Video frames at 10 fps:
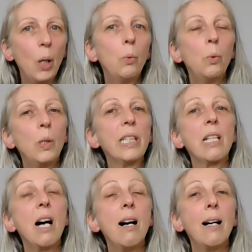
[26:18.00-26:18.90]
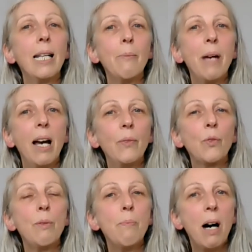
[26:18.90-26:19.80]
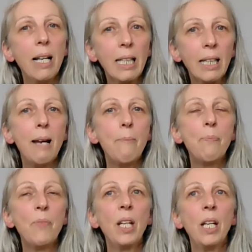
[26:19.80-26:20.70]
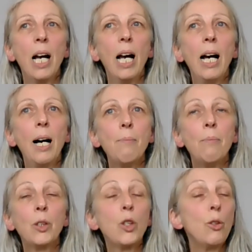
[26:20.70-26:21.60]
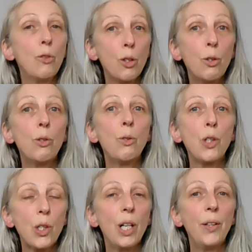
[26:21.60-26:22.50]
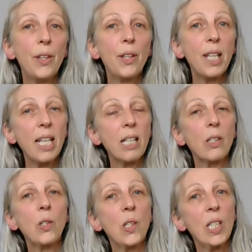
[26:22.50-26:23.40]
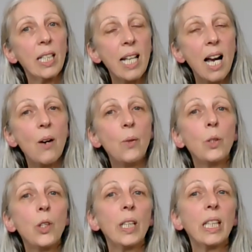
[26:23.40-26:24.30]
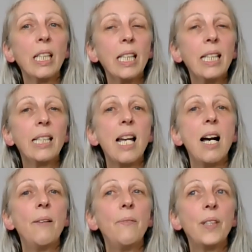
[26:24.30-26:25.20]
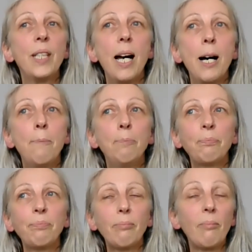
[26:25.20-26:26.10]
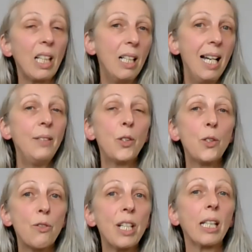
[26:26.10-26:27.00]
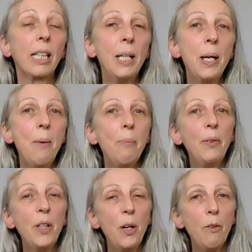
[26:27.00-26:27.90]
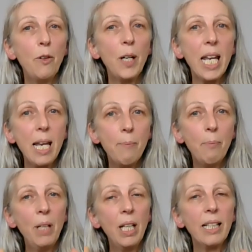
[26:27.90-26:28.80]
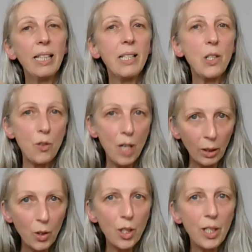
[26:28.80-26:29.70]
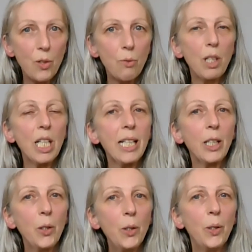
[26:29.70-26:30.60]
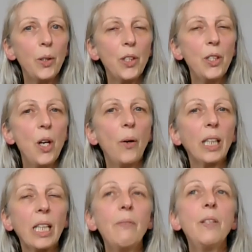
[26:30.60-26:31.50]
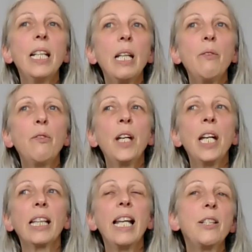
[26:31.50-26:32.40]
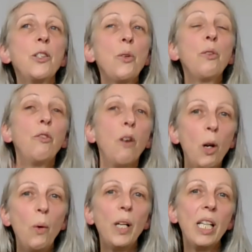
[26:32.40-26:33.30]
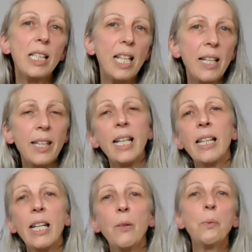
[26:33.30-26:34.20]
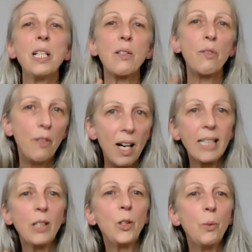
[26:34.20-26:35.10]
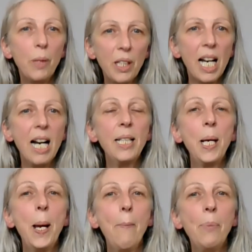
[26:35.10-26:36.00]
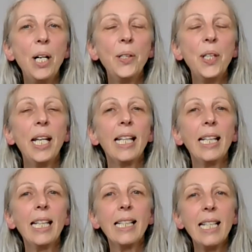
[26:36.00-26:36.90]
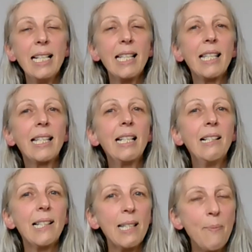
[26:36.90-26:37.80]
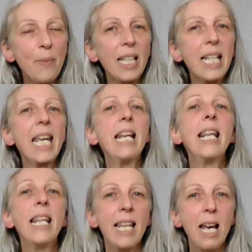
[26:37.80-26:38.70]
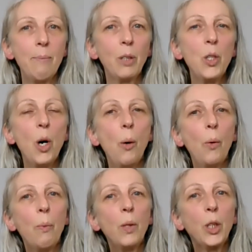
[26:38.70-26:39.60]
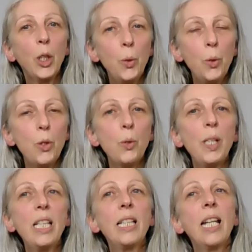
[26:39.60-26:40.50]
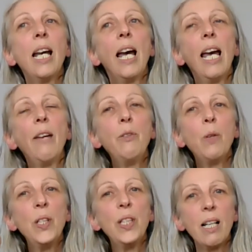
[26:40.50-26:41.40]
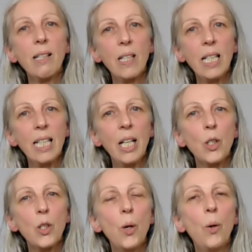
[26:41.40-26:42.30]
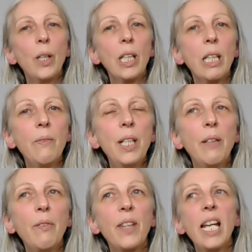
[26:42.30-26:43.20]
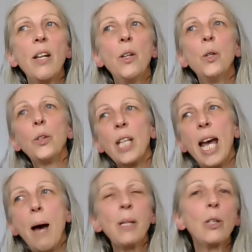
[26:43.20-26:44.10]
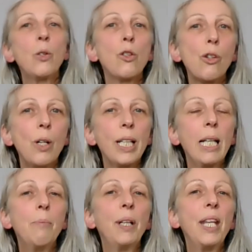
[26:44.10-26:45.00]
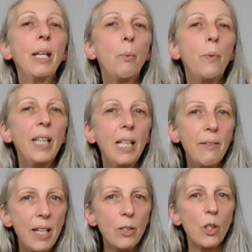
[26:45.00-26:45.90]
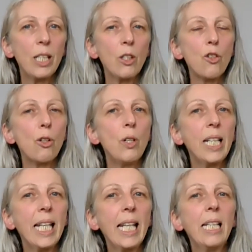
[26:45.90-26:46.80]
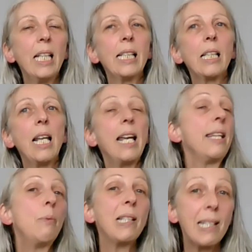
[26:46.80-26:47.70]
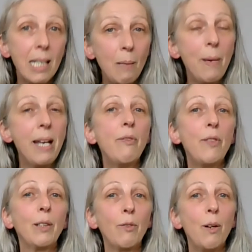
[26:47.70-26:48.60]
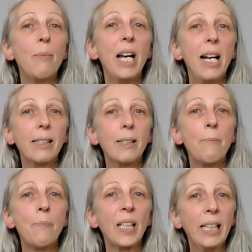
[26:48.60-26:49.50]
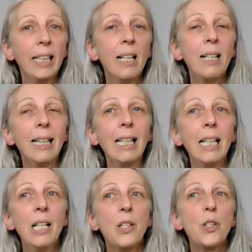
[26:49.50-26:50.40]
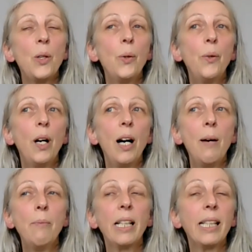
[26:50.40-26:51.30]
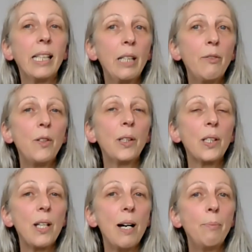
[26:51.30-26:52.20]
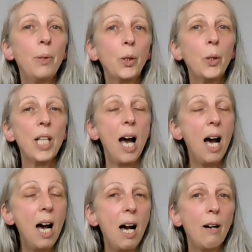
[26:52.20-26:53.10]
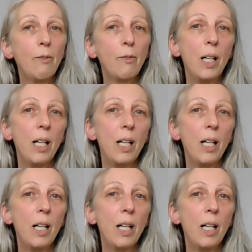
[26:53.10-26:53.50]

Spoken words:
all the time and remind them to do certain things, to sit down, to eat, and to drink. But for him, the structure is really good, even if they don't follow it, and they always fight you with that, but it instills something in them. You do it, everyone does it. So even if they are not happy to join in, but they will eventually join in a little, and they will still benefit from that. Yeah. So he, for example, could have